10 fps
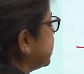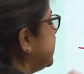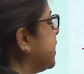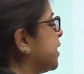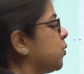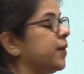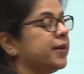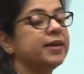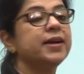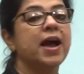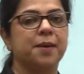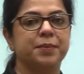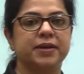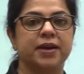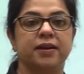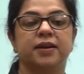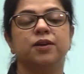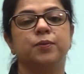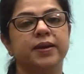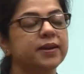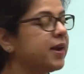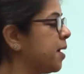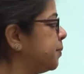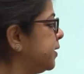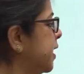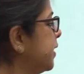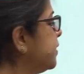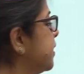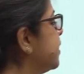the aquatic habitat. Aquatic habitat